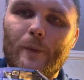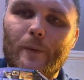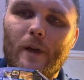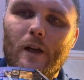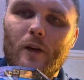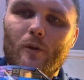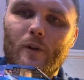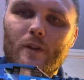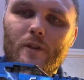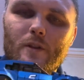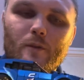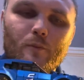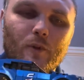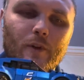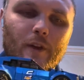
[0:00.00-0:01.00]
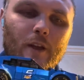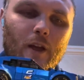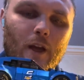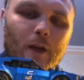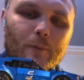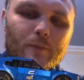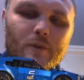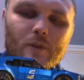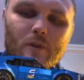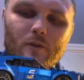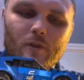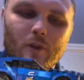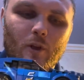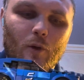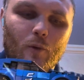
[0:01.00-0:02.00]
alloys, but the caps
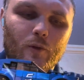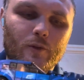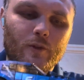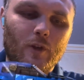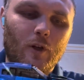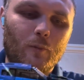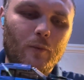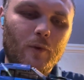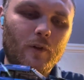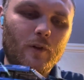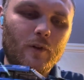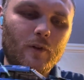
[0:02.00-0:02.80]
to go on top